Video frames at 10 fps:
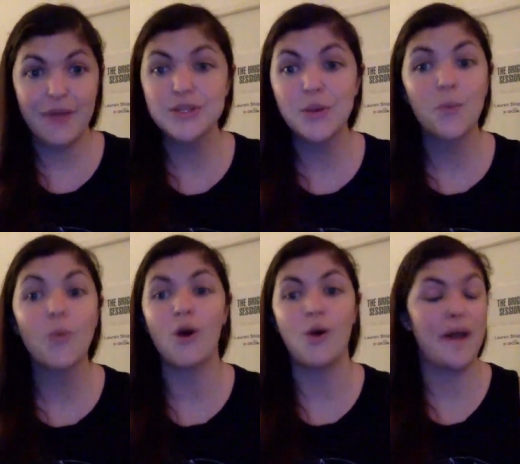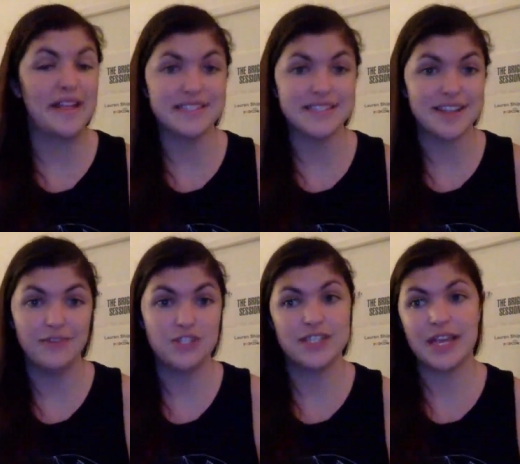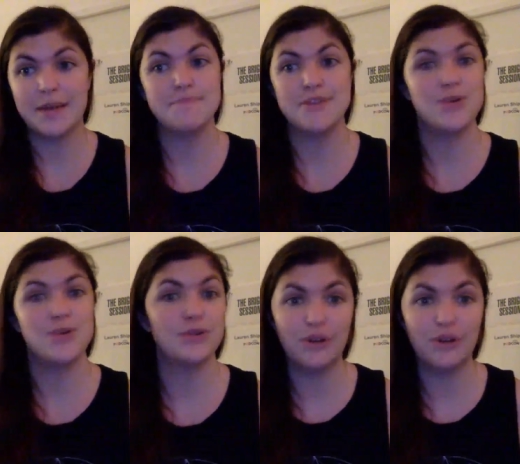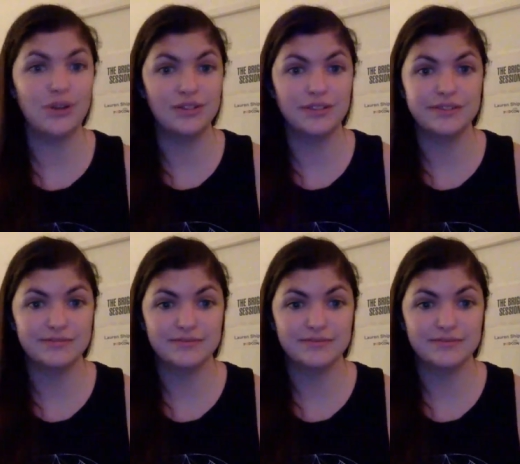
it was a whirlwind of just like beautiful,